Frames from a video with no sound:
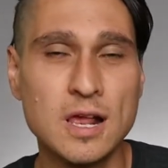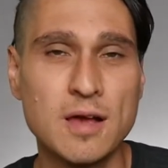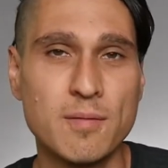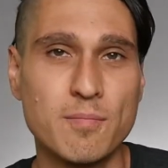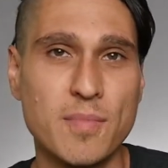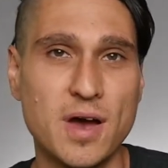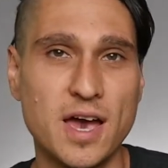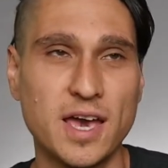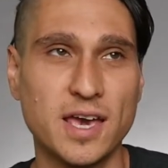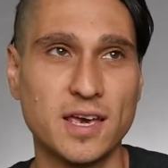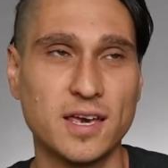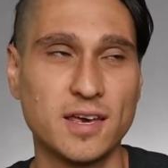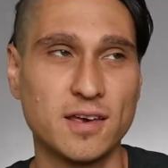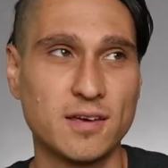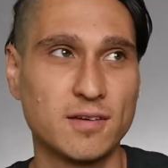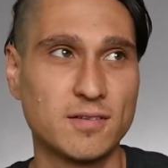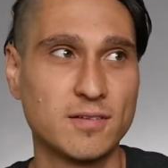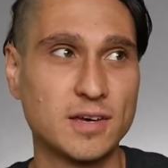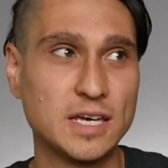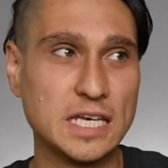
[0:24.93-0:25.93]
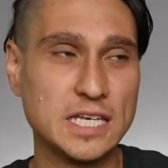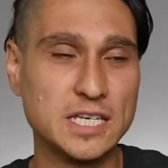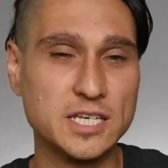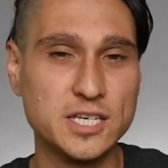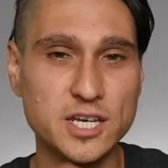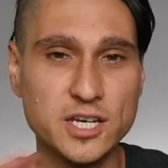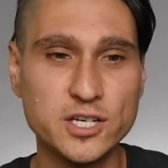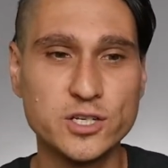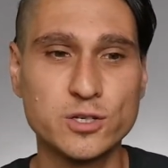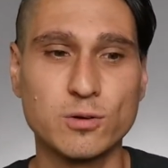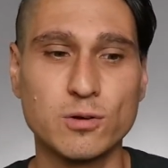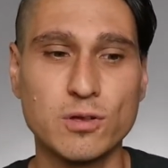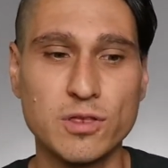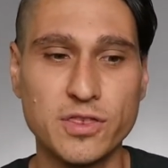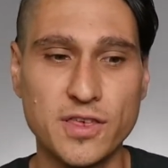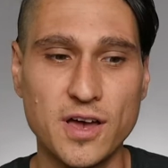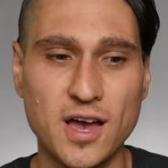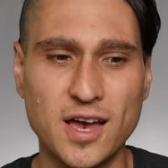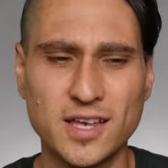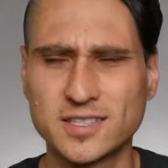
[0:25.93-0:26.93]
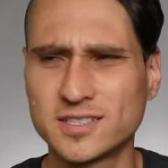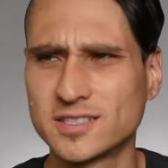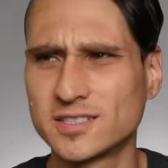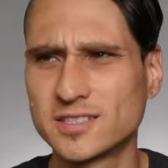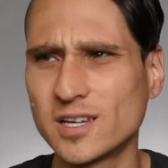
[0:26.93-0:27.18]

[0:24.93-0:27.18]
my initial thoughts.